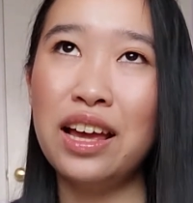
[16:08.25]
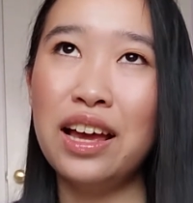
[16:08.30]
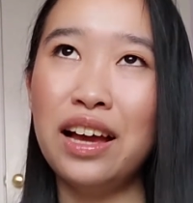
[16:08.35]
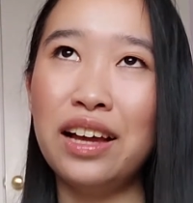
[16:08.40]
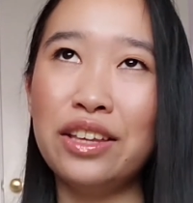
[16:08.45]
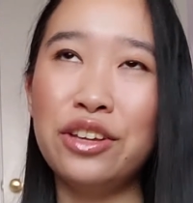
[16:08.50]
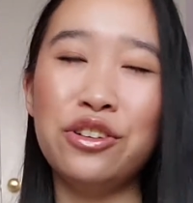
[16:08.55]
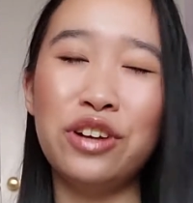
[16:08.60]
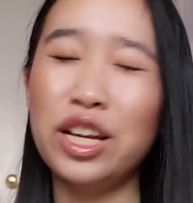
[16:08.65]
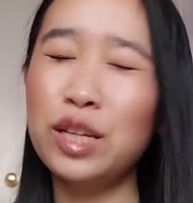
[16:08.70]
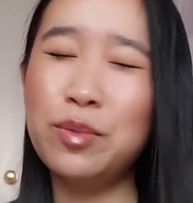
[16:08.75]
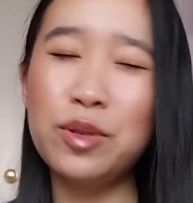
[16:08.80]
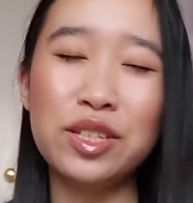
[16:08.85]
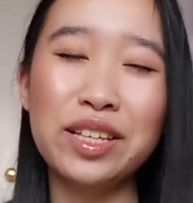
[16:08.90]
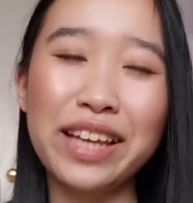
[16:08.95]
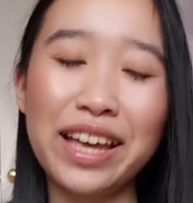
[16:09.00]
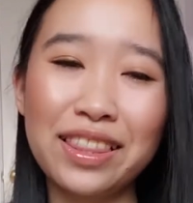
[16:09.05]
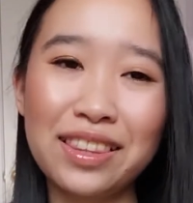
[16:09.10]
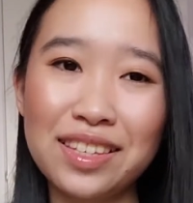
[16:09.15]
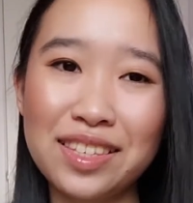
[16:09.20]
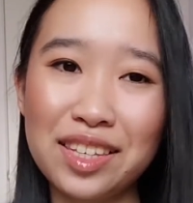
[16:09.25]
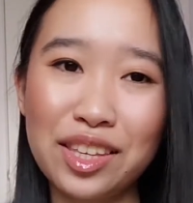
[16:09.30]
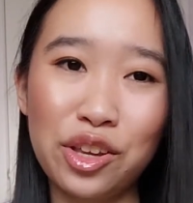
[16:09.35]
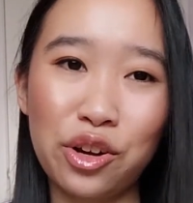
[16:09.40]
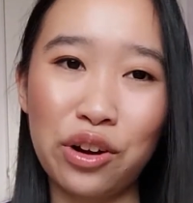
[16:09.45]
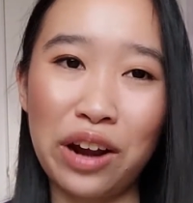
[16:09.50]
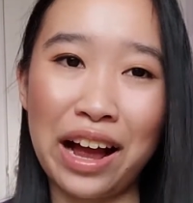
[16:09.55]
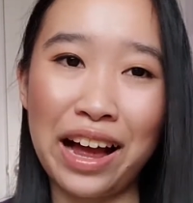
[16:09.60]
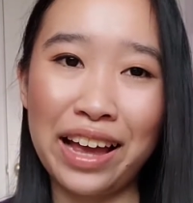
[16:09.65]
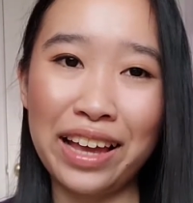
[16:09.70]
you're not supposed to get this in your
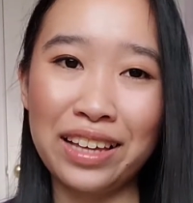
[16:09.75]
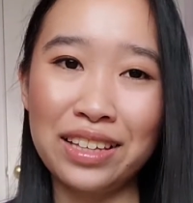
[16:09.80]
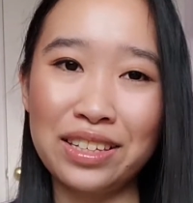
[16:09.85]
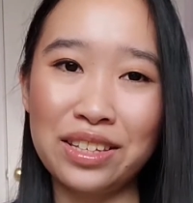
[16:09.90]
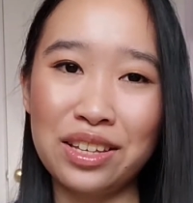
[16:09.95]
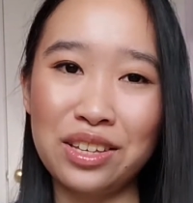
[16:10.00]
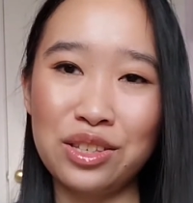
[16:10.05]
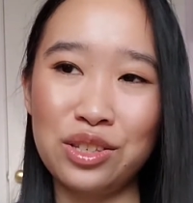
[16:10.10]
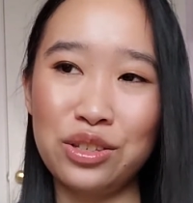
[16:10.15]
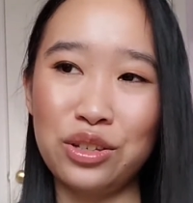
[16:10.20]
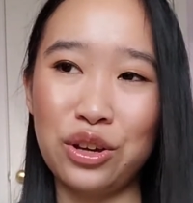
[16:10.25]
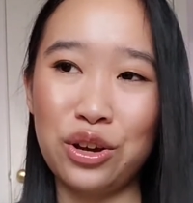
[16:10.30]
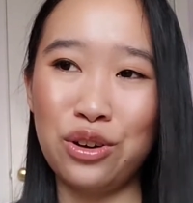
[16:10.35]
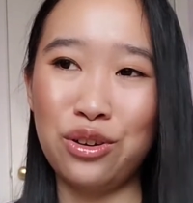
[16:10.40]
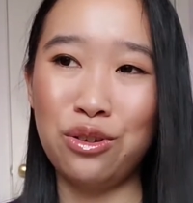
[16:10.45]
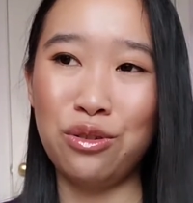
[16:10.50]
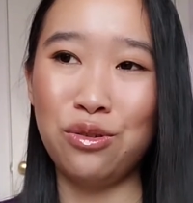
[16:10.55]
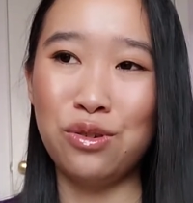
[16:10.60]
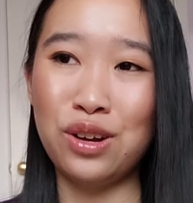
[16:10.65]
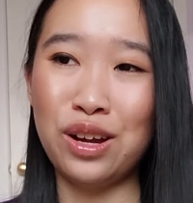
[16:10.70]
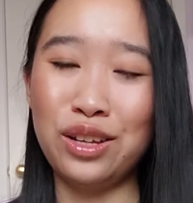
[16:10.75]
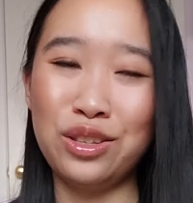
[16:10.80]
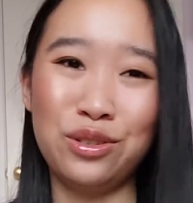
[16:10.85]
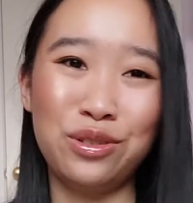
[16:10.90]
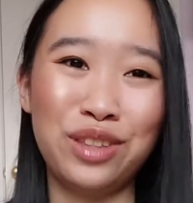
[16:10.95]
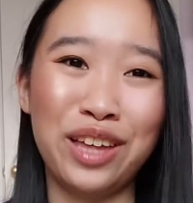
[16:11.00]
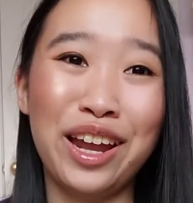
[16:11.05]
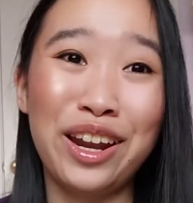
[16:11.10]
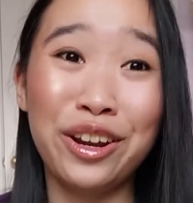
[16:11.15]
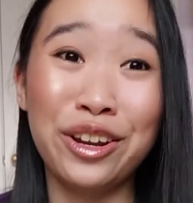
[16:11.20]
eyes, so do
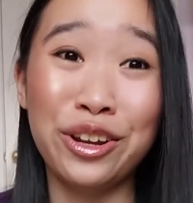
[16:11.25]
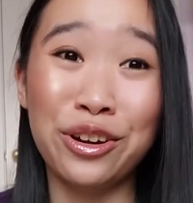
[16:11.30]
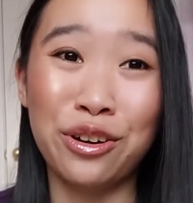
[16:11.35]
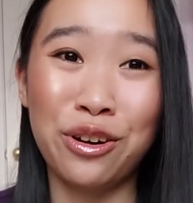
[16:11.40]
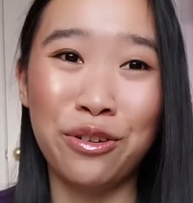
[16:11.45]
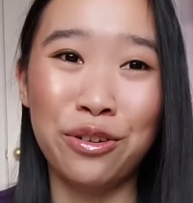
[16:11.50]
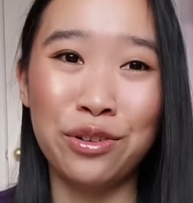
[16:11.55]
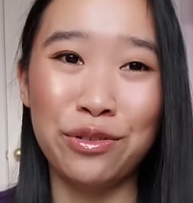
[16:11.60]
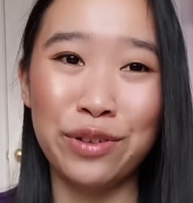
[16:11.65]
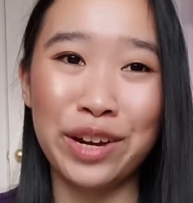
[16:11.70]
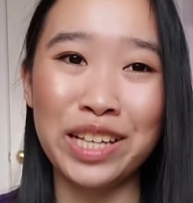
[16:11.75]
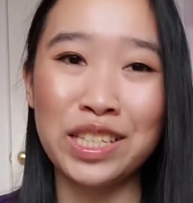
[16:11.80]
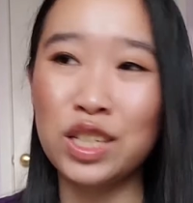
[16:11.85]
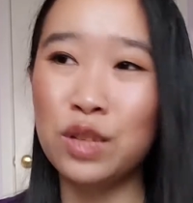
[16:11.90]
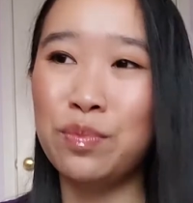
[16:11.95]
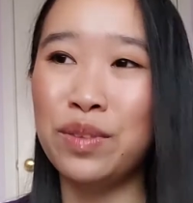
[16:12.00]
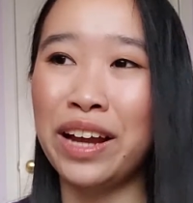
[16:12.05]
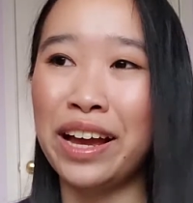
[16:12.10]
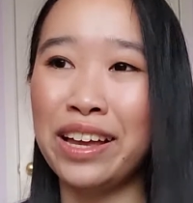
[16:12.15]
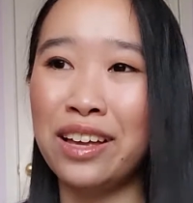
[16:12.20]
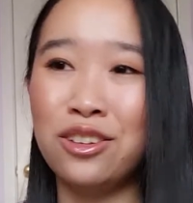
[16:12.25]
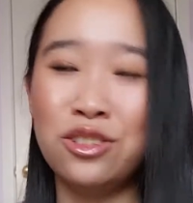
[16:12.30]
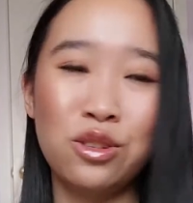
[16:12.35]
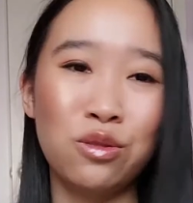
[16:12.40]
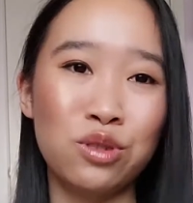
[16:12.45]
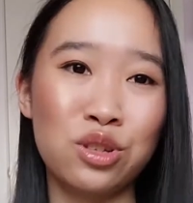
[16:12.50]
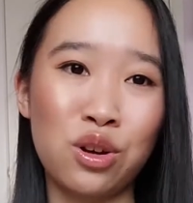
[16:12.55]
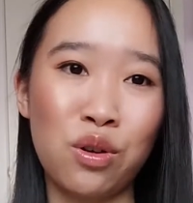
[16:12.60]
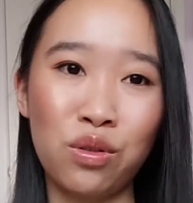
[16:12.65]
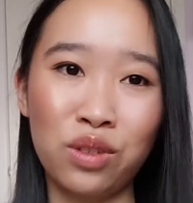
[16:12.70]
that at your own risk, but I also
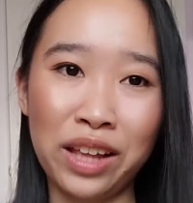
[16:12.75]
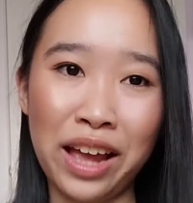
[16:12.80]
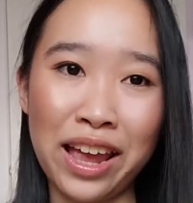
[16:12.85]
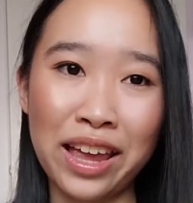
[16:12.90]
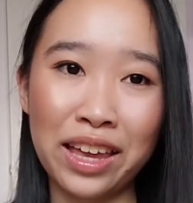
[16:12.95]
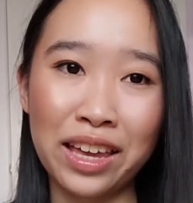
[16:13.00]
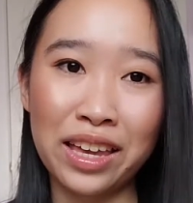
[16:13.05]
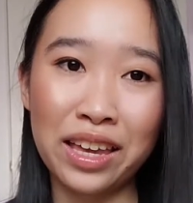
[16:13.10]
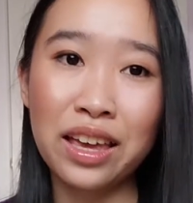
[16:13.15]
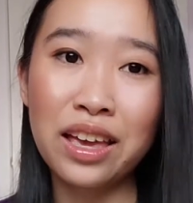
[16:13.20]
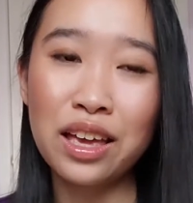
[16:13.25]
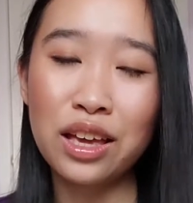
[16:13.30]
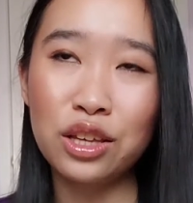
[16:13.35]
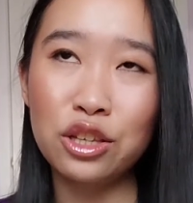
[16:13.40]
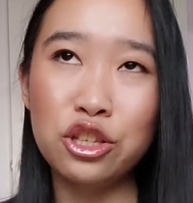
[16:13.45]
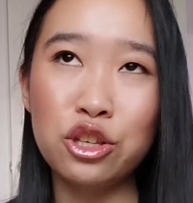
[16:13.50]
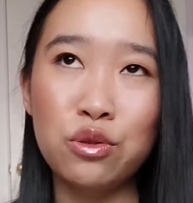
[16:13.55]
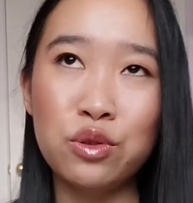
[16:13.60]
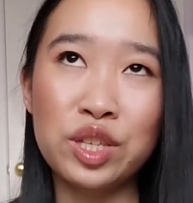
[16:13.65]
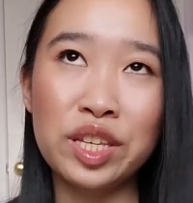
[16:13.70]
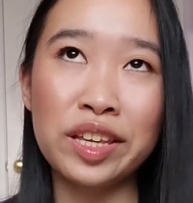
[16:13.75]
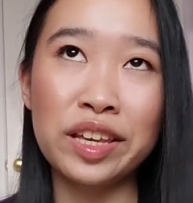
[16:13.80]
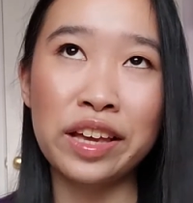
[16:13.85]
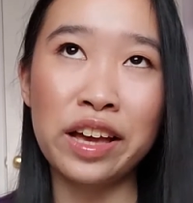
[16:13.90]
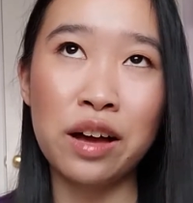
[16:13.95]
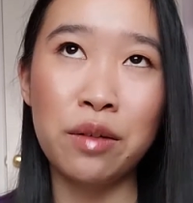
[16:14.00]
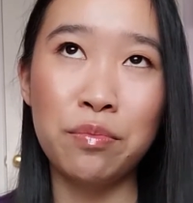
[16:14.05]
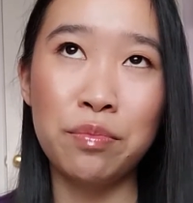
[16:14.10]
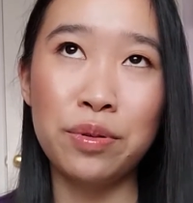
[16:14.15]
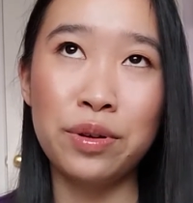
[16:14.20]
don't like using
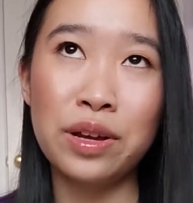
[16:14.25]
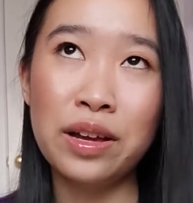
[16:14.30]
up